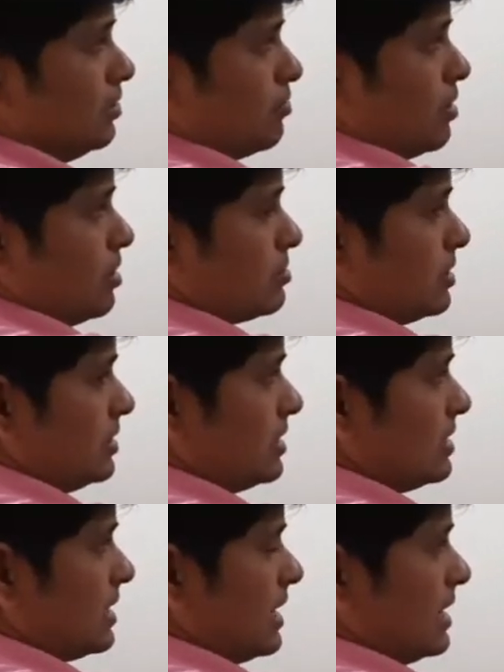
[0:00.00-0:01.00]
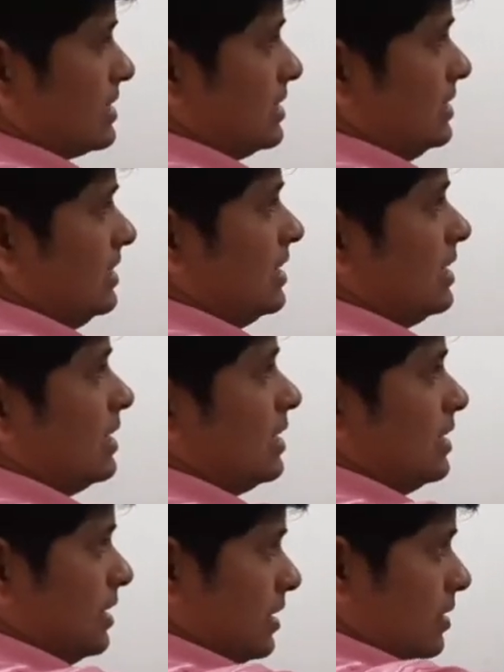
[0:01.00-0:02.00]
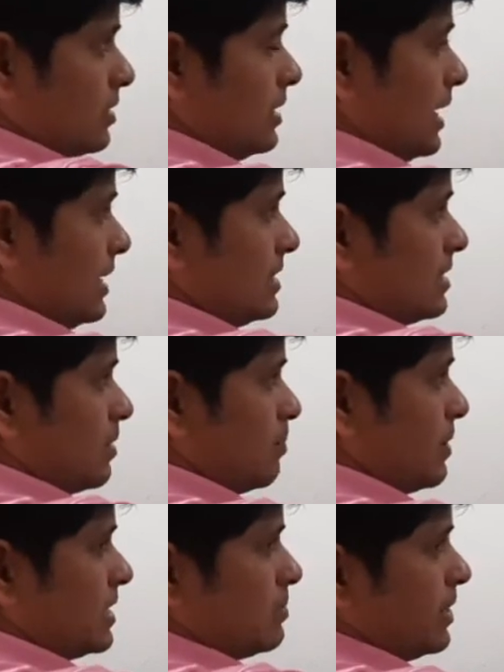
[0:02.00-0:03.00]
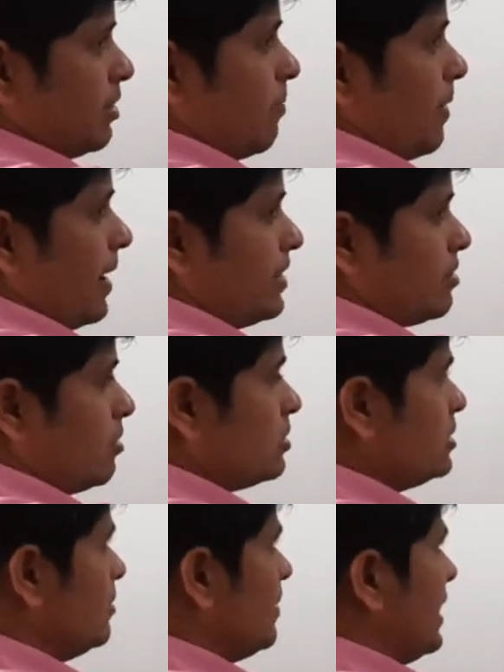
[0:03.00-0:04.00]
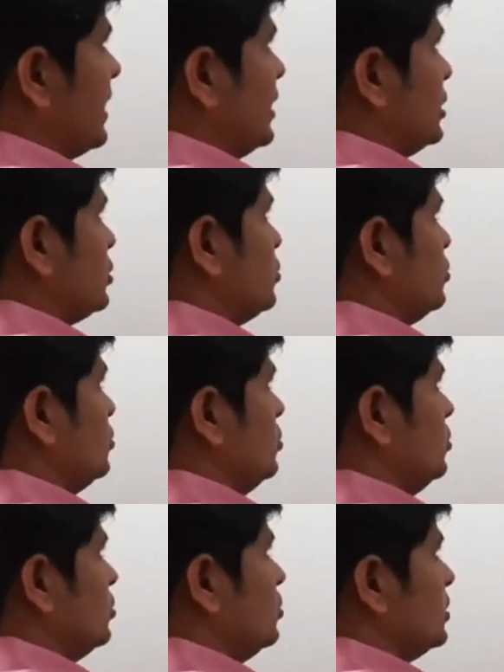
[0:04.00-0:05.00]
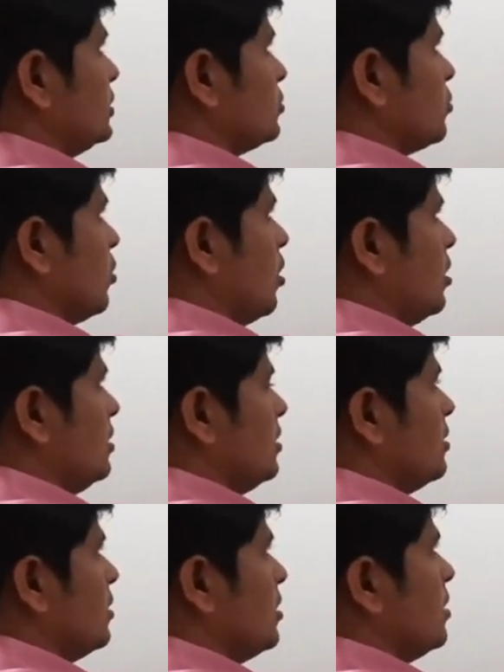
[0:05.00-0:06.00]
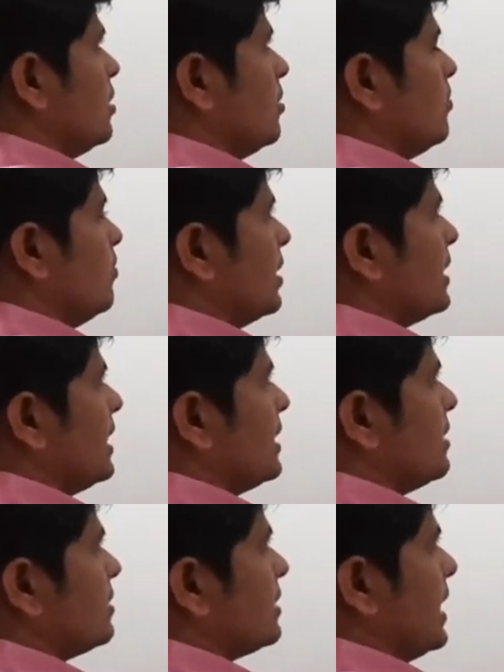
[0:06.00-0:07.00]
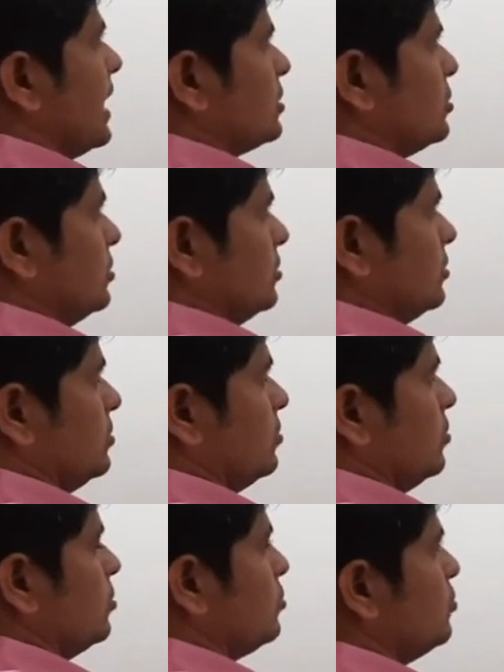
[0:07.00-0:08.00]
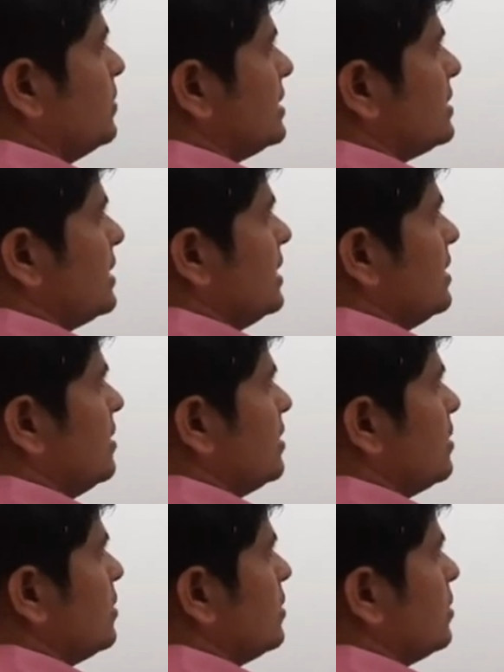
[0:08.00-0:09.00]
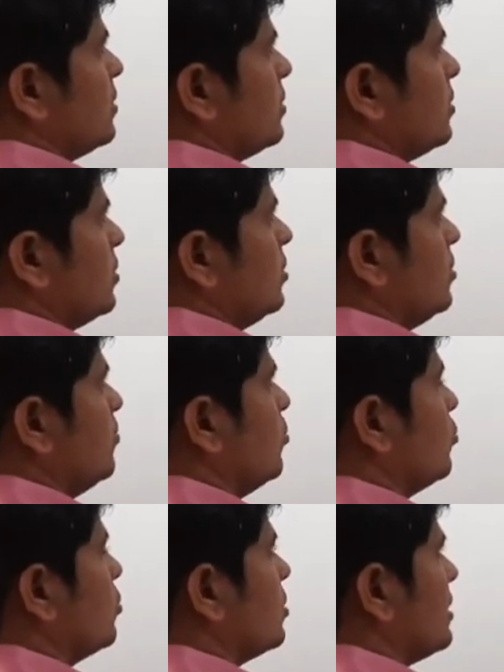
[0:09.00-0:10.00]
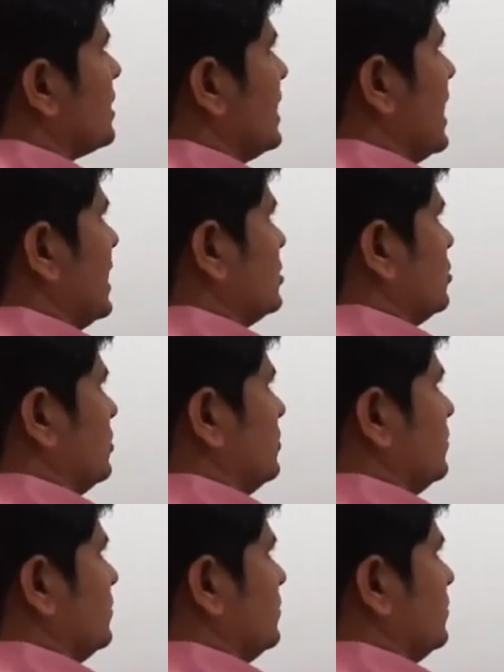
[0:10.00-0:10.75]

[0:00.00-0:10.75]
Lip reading: We have seen this reaction, that is replacement of hydroxyl by NH2 is called Becquerel reaction, or you may say Becquerel reaction.